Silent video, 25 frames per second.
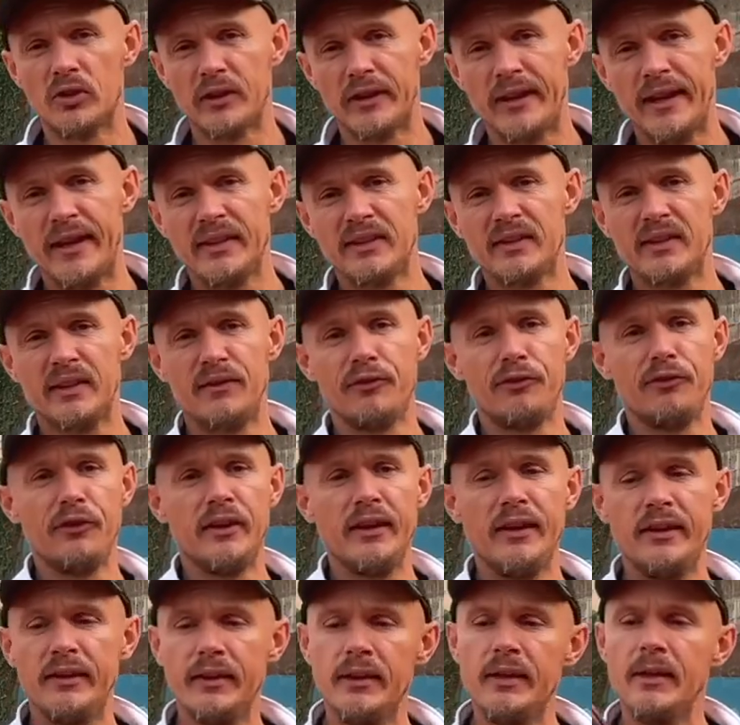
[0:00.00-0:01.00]
classic
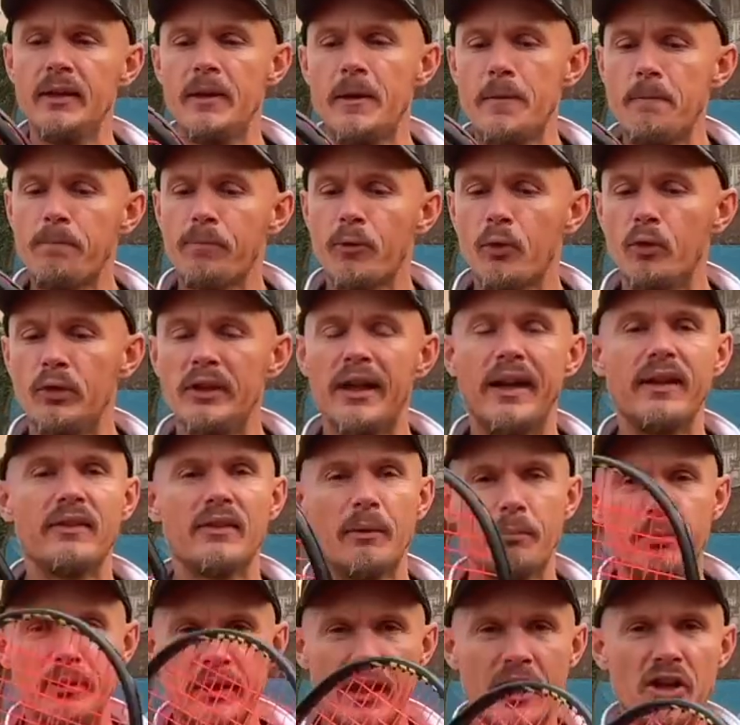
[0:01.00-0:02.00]
feel, who like
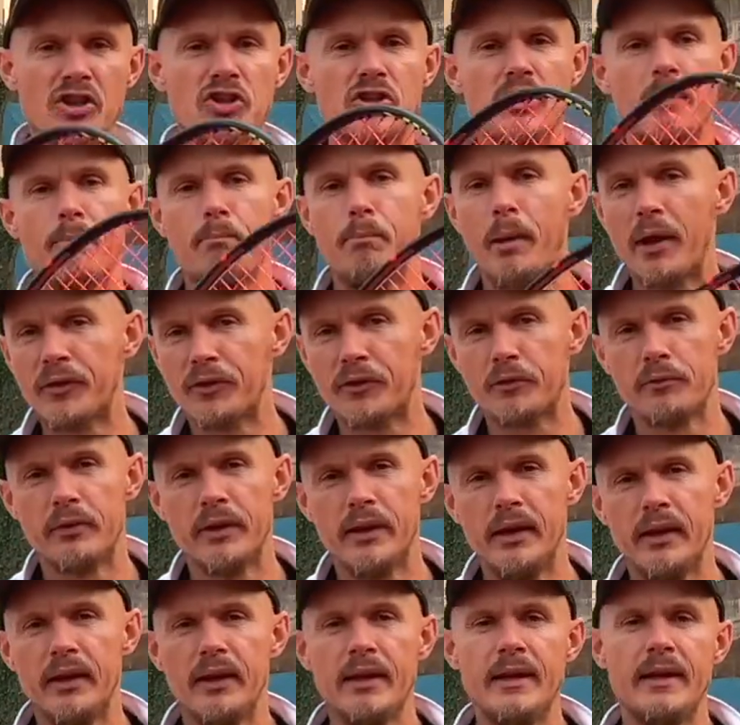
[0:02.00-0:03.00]
the plush and
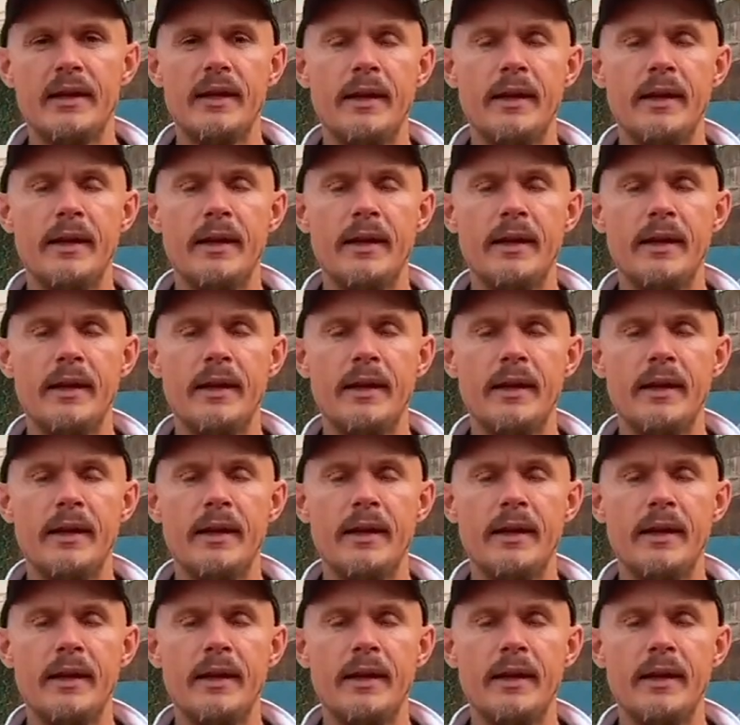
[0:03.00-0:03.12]
buttery